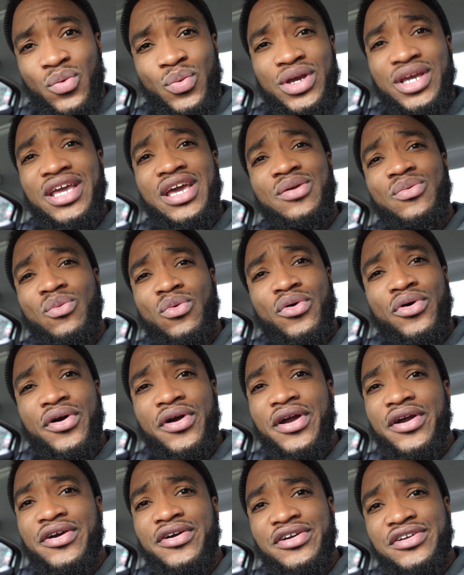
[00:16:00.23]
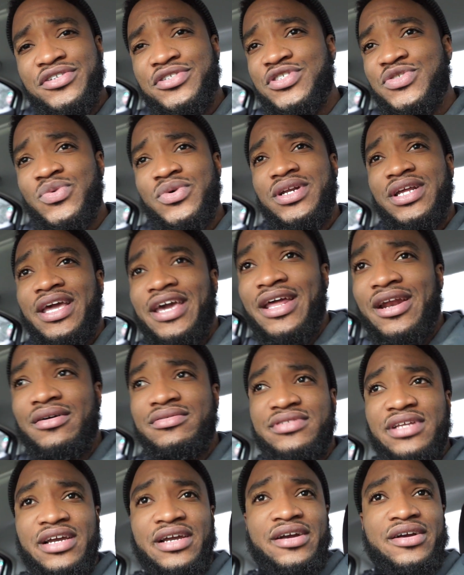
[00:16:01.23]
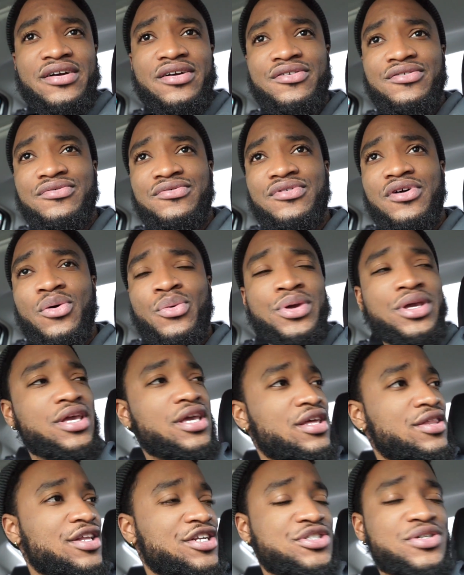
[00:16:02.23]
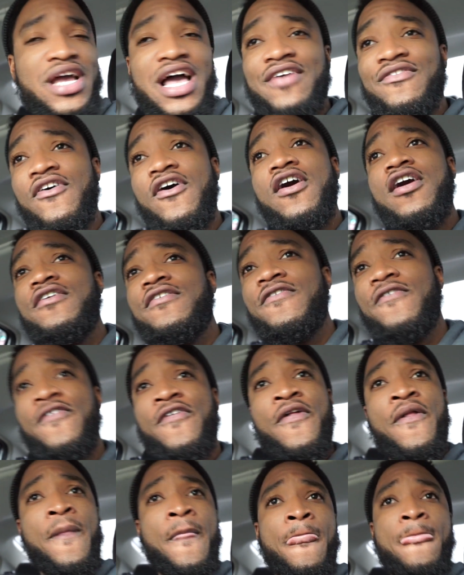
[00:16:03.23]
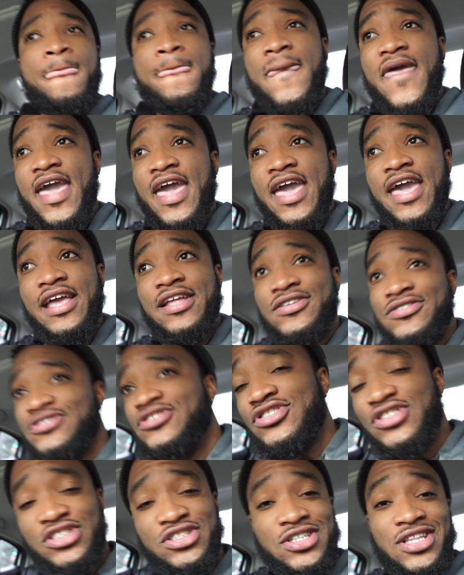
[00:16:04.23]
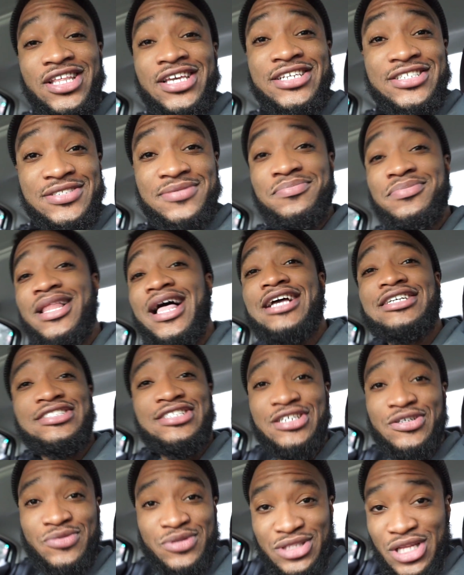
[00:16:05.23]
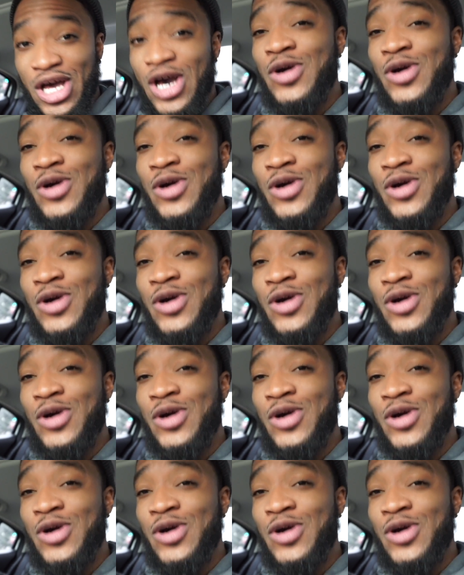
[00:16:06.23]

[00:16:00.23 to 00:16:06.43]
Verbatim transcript: a weekend warrior and you just want to get out there on a weekend that you have off and sling some plastic with the